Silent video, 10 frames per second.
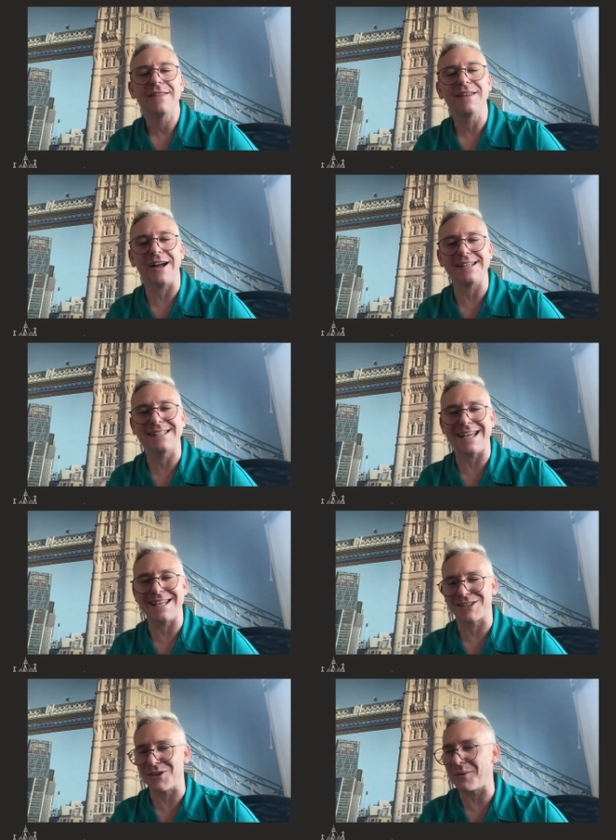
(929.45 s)
the
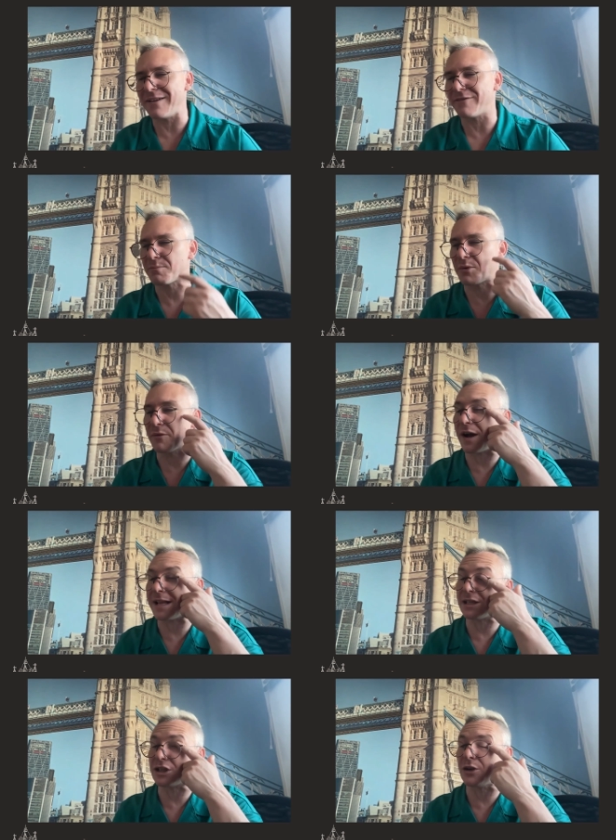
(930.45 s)
ideas that we've
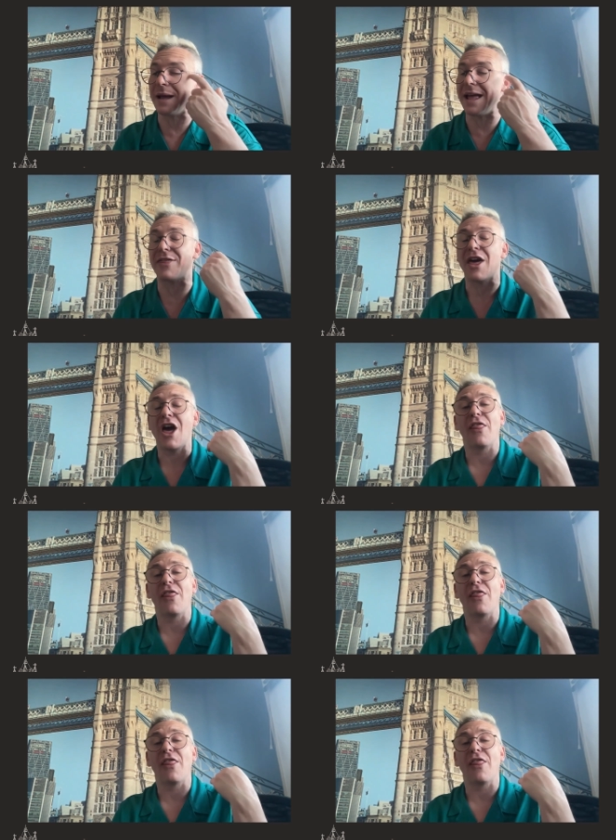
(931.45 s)
provided you with.